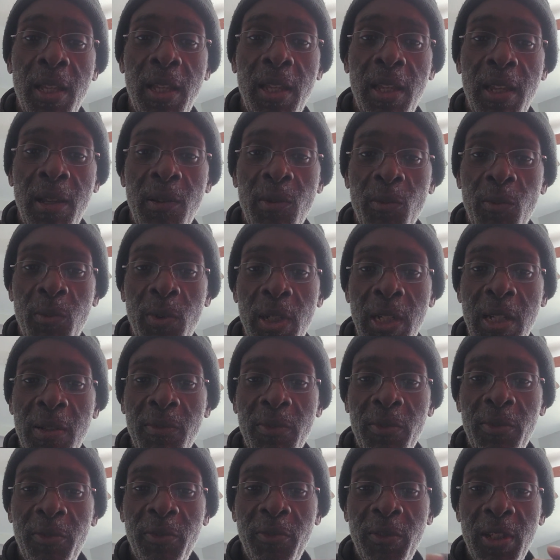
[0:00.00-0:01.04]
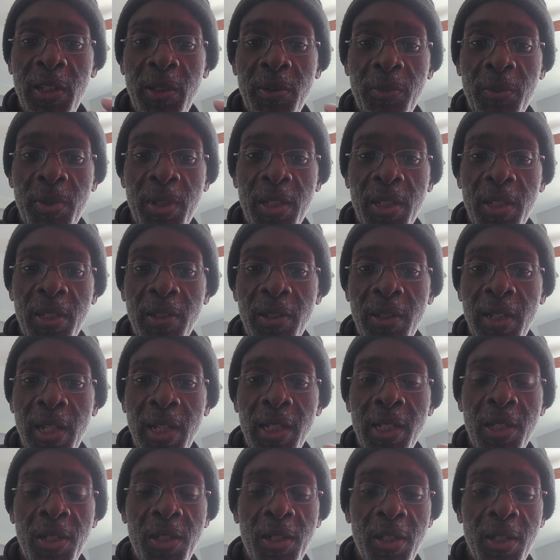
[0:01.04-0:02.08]
and whatever frequency your
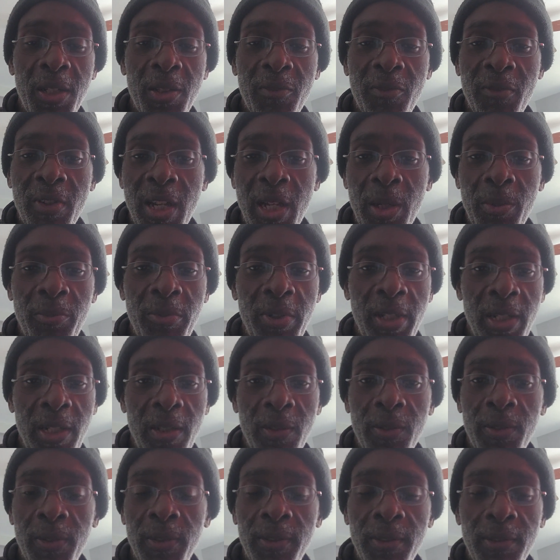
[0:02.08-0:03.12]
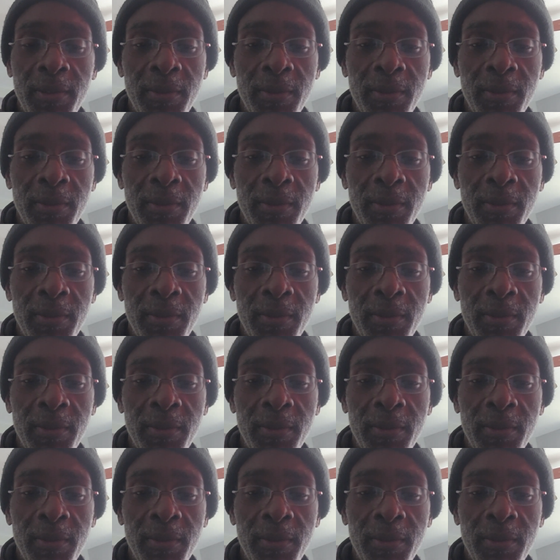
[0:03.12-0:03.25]
energy is vibrating on.